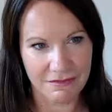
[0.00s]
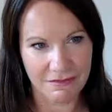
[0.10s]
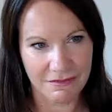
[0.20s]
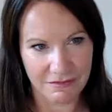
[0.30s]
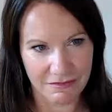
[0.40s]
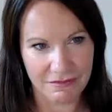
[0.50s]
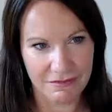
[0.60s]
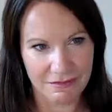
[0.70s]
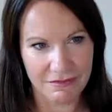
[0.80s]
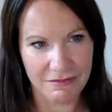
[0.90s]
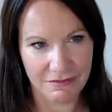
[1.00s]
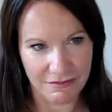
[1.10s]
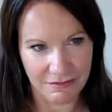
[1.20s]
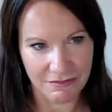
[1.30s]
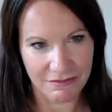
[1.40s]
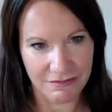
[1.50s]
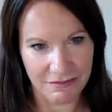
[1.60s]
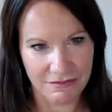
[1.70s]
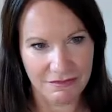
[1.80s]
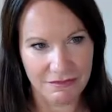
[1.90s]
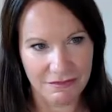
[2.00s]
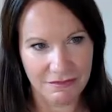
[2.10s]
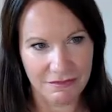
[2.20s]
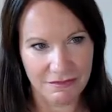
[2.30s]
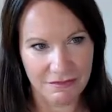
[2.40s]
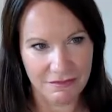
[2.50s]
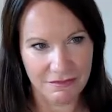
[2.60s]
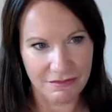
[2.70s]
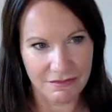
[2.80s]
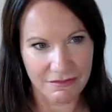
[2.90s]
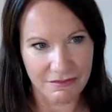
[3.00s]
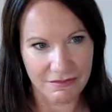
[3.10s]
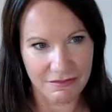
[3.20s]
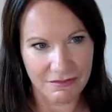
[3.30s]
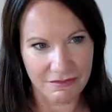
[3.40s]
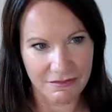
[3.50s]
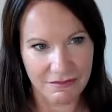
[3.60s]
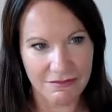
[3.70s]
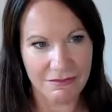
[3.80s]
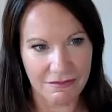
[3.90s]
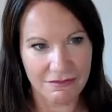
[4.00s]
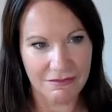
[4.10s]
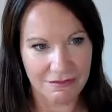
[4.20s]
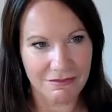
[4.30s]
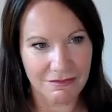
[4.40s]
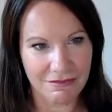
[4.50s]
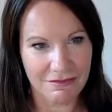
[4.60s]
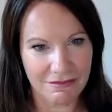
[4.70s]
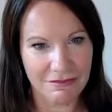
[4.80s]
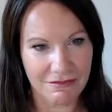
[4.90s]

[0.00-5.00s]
No words are spoken by the person on screen.